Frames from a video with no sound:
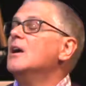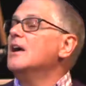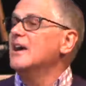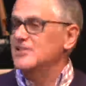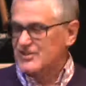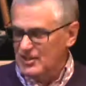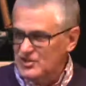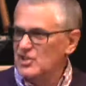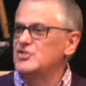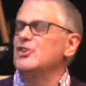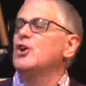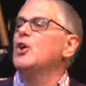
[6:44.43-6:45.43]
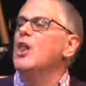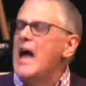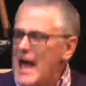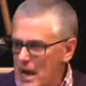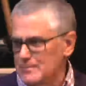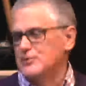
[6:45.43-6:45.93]
a statistical
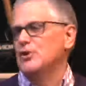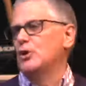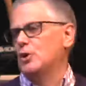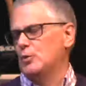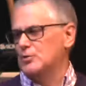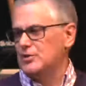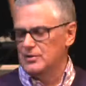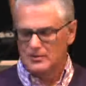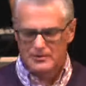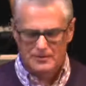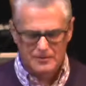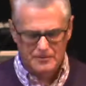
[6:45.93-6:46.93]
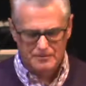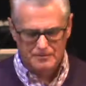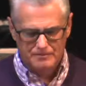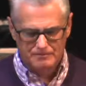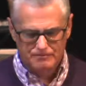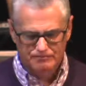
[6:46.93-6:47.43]
absolute,
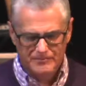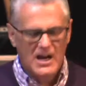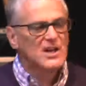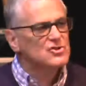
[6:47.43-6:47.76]
a